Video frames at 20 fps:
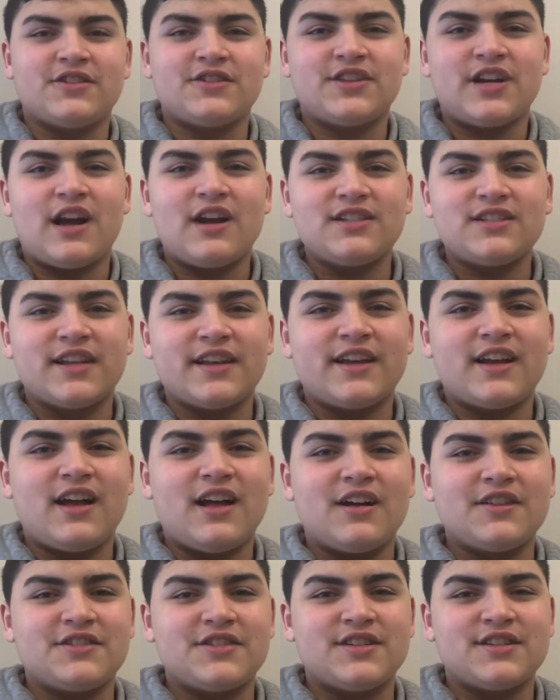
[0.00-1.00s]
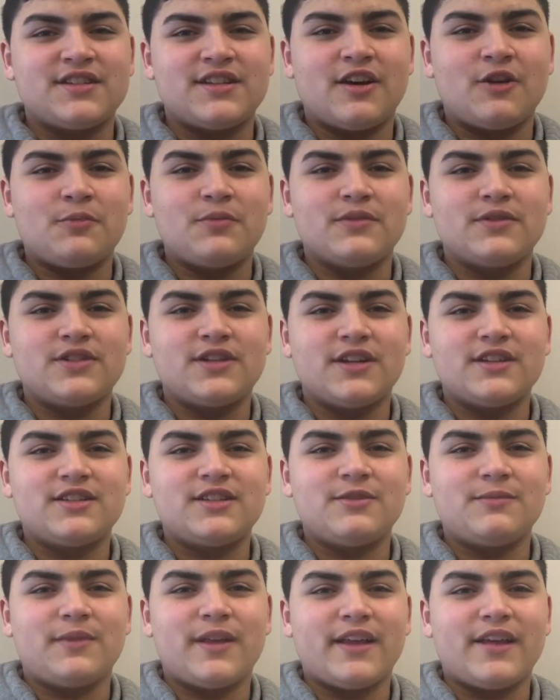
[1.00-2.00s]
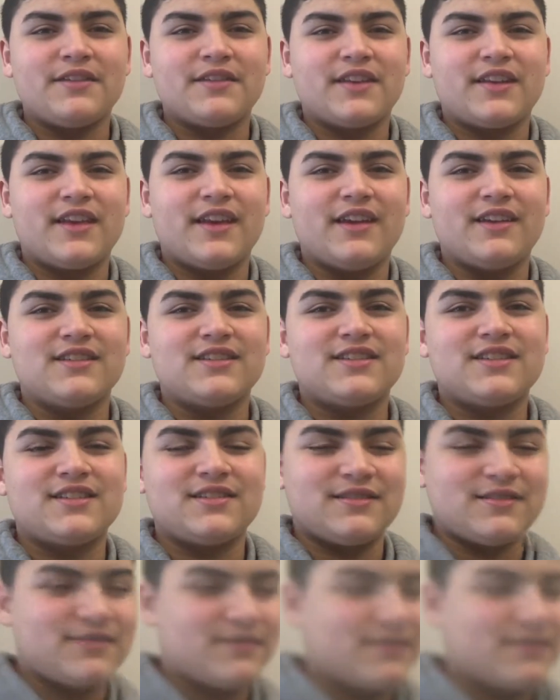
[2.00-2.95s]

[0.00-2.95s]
our child psychologist, to help us shed some light on the case.